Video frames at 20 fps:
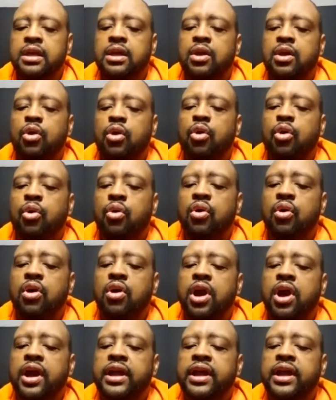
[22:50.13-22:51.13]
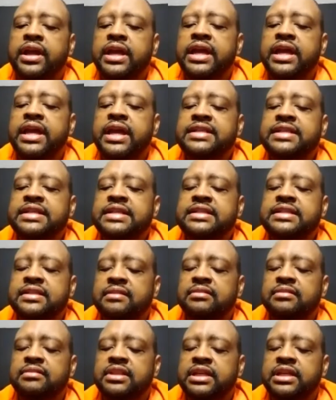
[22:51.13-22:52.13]
Or is it
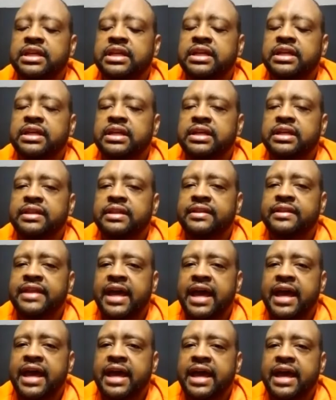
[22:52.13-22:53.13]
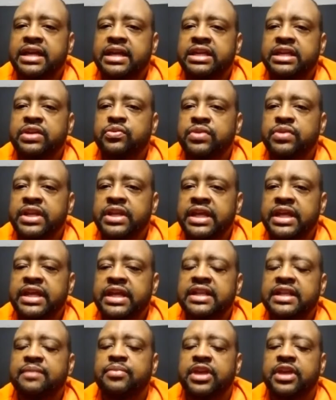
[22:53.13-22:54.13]
something that you
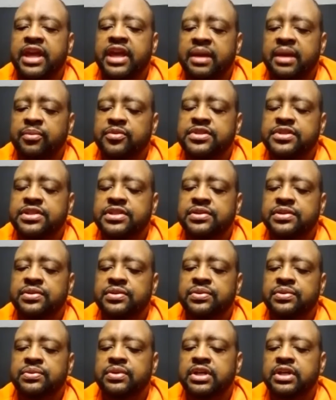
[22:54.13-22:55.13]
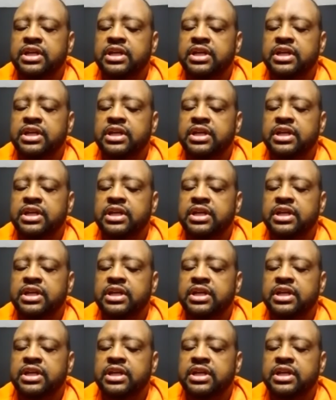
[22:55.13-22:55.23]
need to be able to